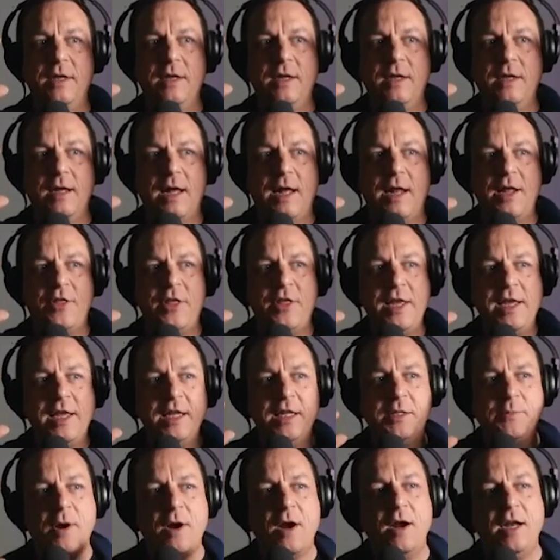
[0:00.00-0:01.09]
And I think it's
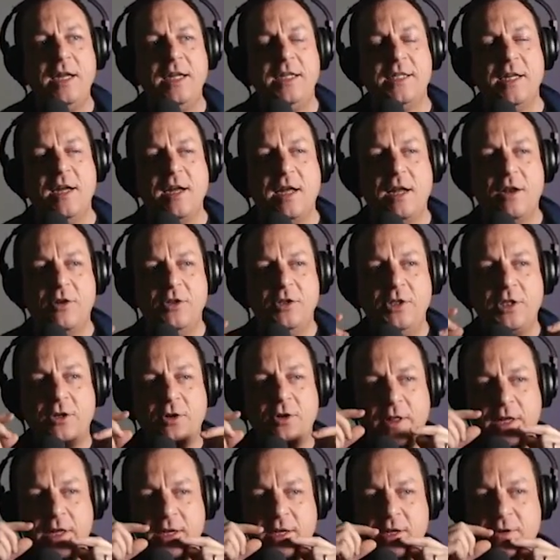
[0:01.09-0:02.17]
partly psychological.
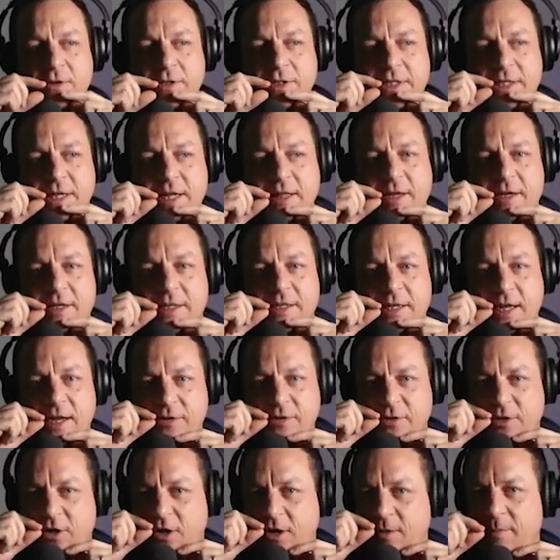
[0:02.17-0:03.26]
They don't see their
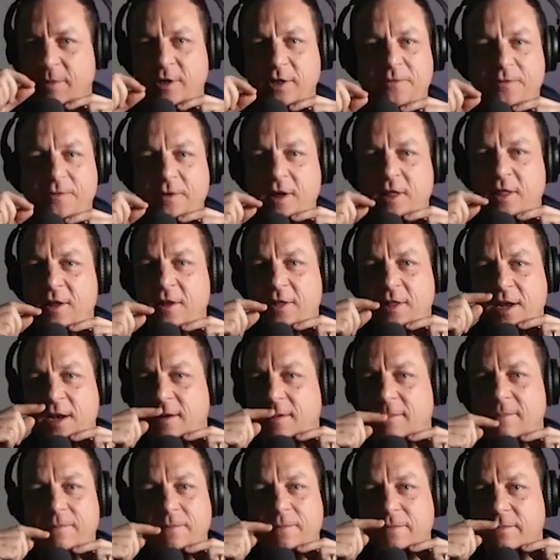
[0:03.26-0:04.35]
sound going much further
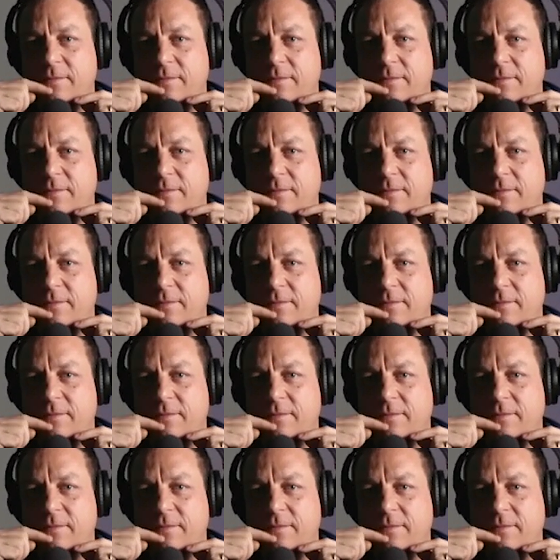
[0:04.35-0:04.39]
than